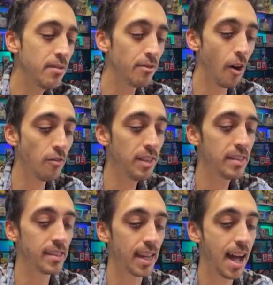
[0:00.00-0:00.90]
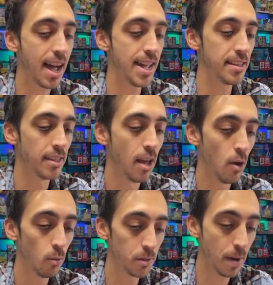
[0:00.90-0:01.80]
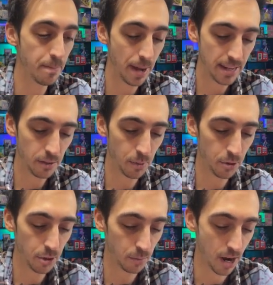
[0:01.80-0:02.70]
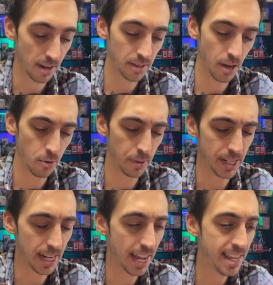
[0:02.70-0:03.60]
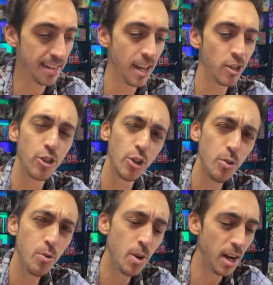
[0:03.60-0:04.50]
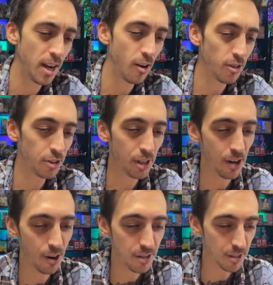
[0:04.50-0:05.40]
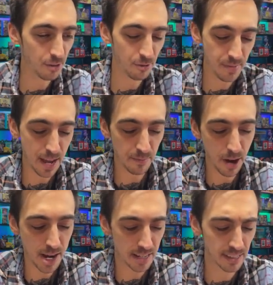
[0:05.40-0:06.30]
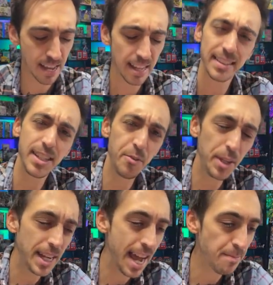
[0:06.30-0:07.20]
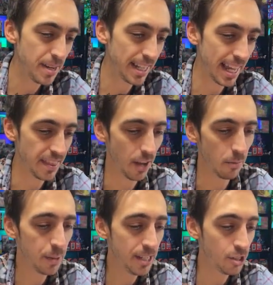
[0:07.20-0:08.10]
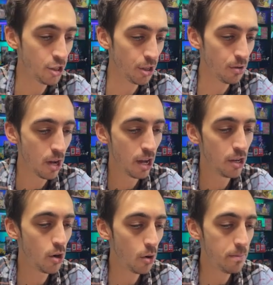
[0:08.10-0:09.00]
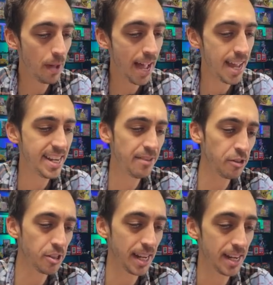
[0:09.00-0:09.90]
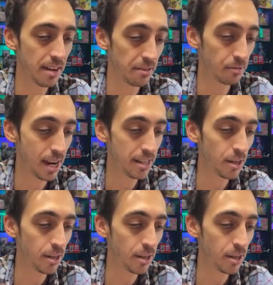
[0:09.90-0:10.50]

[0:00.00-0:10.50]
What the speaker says: Evolving Skies was my best booster box opening. I hit two alternate arts from that box. Let's see if it can happen again though. Pikachu, Noibat, never say never, right?